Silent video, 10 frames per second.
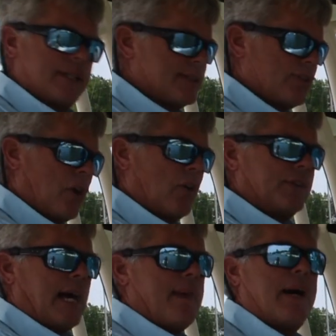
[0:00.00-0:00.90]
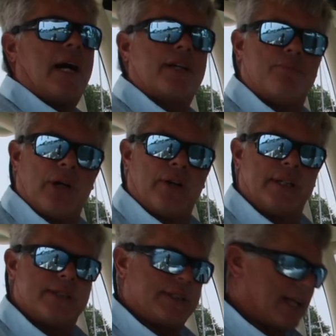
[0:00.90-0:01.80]
This is all Yamaha
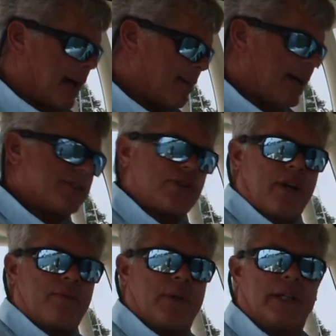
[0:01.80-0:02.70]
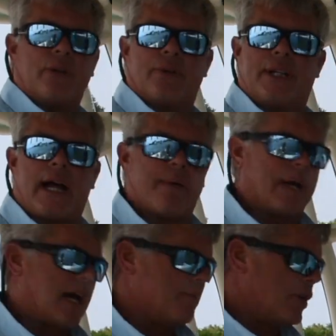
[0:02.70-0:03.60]
components, Yamaha software going to Yamaha